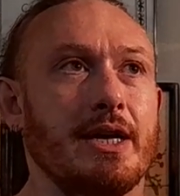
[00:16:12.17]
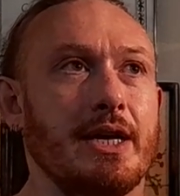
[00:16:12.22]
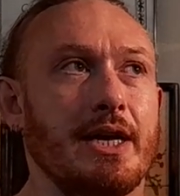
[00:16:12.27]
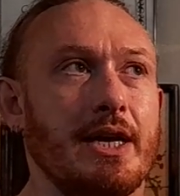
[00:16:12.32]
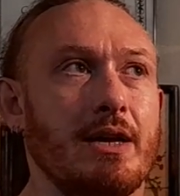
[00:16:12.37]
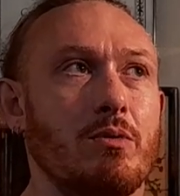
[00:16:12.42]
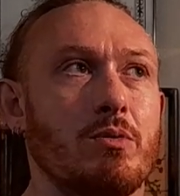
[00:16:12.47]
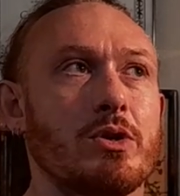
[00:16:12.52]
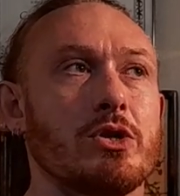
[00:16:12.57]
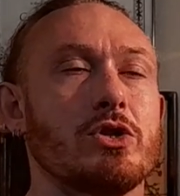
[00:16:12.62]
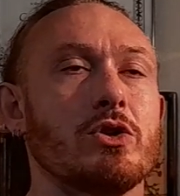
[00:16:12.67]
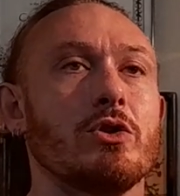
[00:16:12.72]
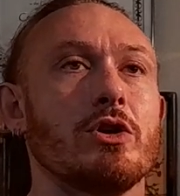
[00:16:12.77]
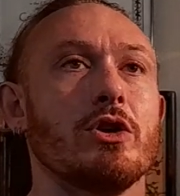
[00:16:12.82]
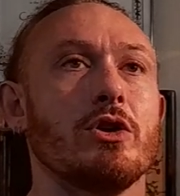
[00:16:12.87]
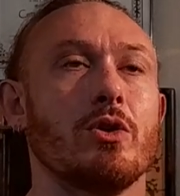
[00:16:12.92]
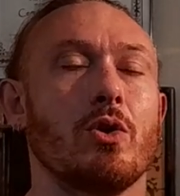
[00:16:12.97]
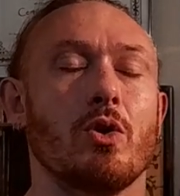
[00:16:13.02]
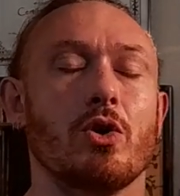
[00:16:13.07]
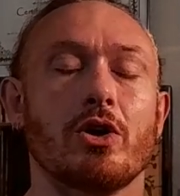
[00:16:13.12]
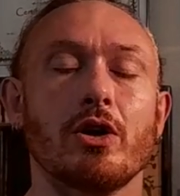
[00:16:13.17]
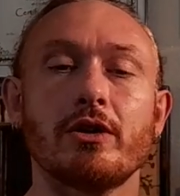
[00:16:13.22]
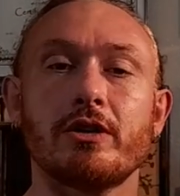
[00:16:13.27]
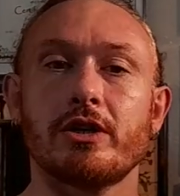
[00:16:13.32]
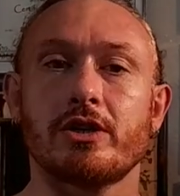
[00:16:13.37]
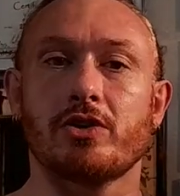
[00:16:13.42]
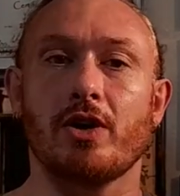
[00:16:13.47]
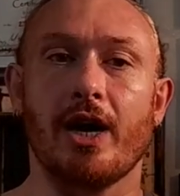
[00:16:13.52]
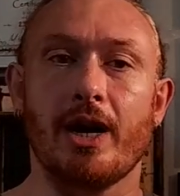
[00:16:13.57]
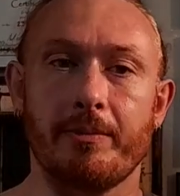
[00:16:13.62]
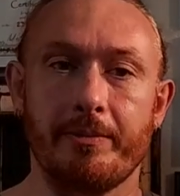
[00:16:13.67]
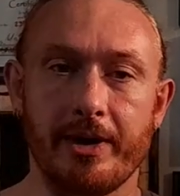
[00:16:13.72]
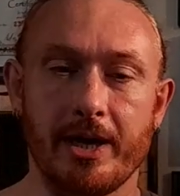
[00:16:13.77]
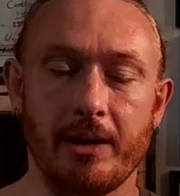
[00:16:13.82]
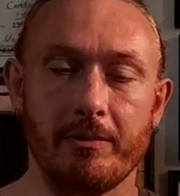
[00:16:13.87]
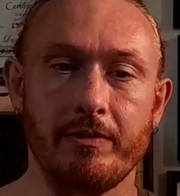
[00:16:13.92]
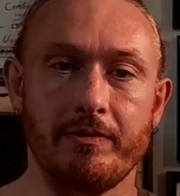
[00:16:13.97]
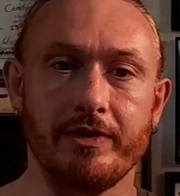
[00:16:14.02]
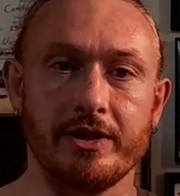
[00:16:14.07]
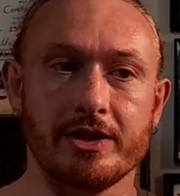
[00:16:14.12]
it would do you no good to try to
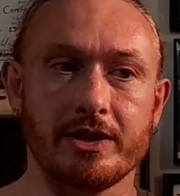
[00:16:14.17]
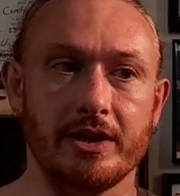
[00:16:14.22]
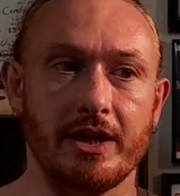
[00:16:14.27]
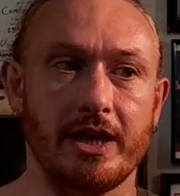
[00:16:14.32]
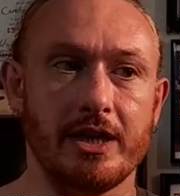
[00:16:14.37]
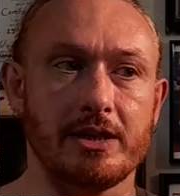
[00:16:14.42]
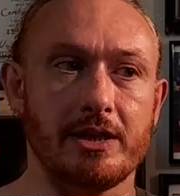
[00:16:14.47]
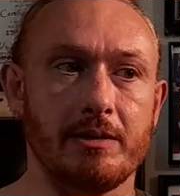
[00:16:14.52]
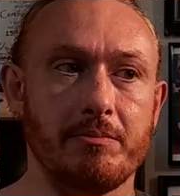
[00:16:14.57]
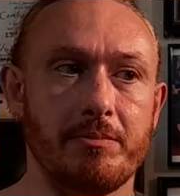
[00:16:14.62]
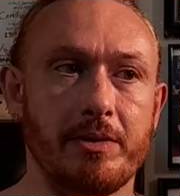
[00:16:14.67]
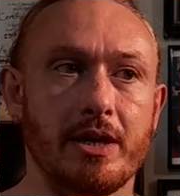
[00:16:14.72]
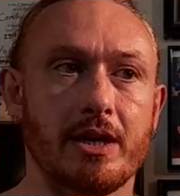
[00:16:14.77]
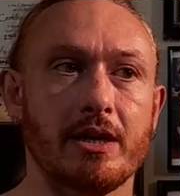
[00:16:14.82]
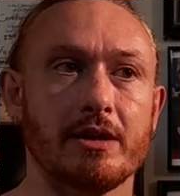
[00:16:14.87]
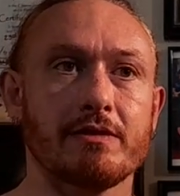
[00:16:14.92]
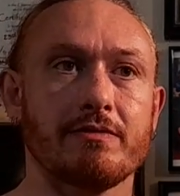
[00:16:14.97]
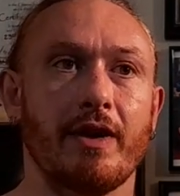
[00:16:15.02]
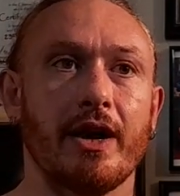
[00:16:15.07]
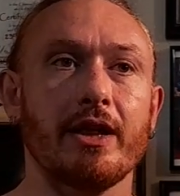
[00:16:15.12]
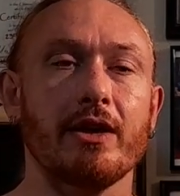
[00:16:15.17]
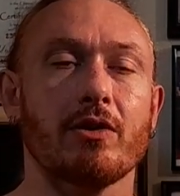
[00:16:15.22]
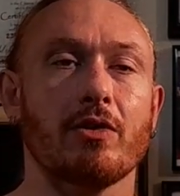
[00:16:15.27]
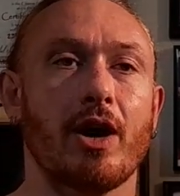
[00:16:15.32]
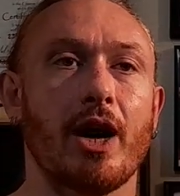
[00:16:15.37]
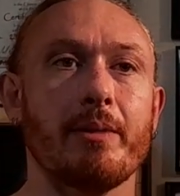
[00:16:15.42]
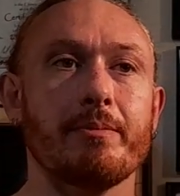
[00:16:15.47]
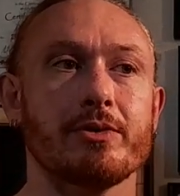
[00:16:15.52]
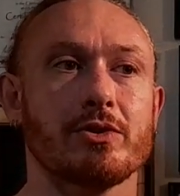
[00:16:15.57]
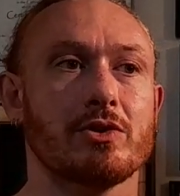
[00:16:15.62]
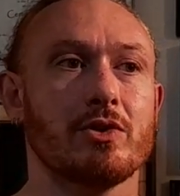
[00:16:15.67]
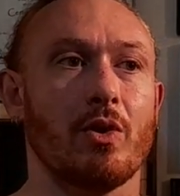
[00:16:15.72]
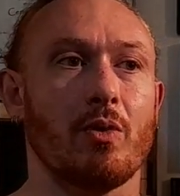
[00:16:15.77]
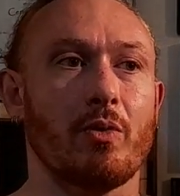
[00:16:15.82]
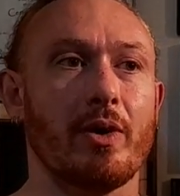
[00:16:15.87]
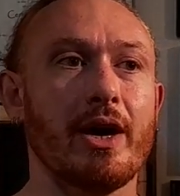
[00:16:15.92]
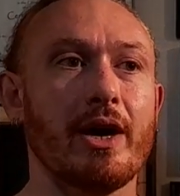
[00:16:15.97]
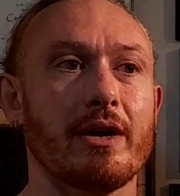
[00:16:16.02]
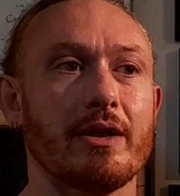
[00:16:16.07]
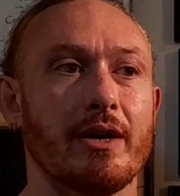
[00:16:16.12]
become a vigilante because violent crime is so
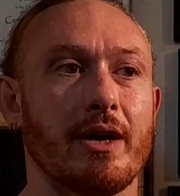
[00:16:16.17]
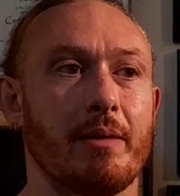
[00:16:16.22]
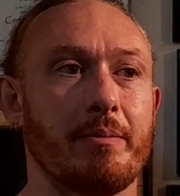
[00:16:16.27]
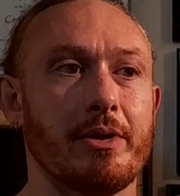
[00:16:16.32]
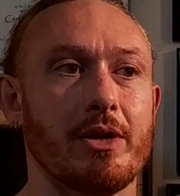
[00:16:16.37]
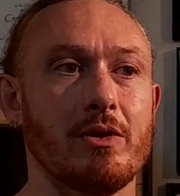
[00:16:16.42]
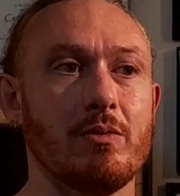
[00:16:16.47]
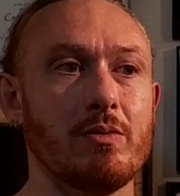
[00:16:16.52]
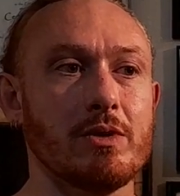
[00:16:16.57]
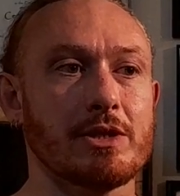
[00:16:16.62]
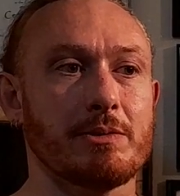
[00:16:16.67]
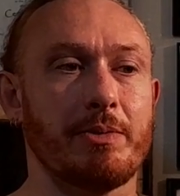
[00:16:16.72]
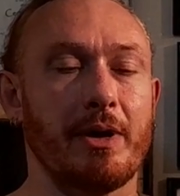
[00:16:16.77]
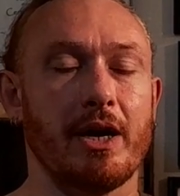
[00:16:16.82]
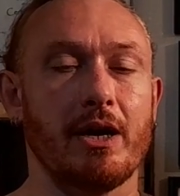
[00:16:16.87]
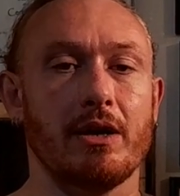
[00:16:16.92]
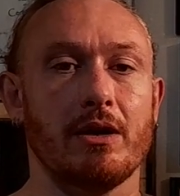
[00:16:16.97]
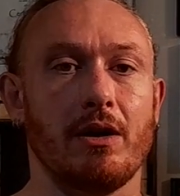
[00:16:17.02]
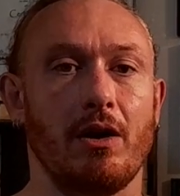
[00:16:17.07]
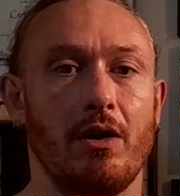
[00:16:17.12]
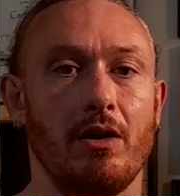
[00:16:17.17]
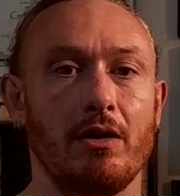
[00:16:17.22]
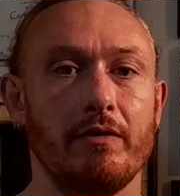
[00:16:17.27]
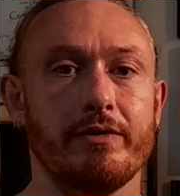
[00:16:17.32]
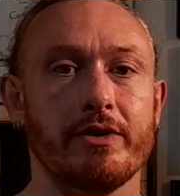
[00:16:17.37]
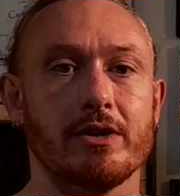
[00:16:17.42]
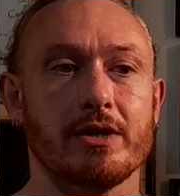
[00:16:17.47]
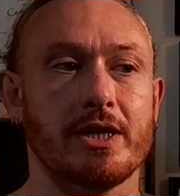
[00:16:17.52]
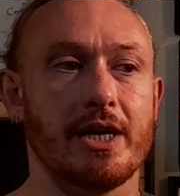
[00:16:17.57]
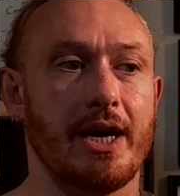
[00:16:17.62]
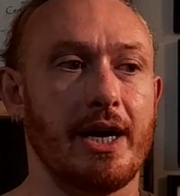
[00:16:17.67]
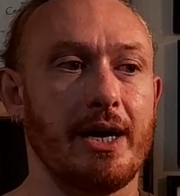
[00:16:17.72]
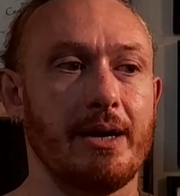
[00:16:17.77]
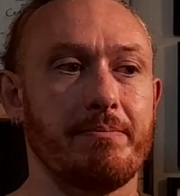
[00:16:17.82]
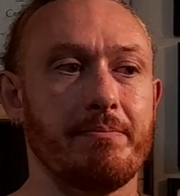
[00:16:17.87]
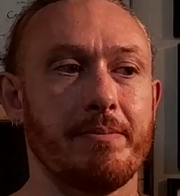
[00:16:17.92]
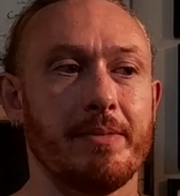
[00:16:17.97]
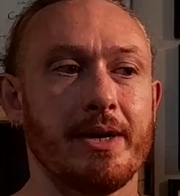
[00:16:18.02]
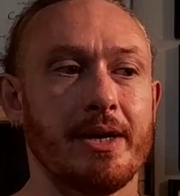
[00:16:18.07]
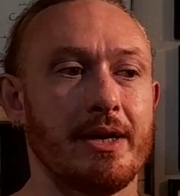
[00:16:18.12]
rare that, you would spend all of your
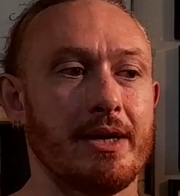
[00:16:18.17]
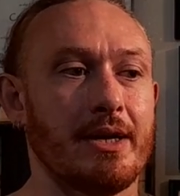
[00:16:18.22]
time,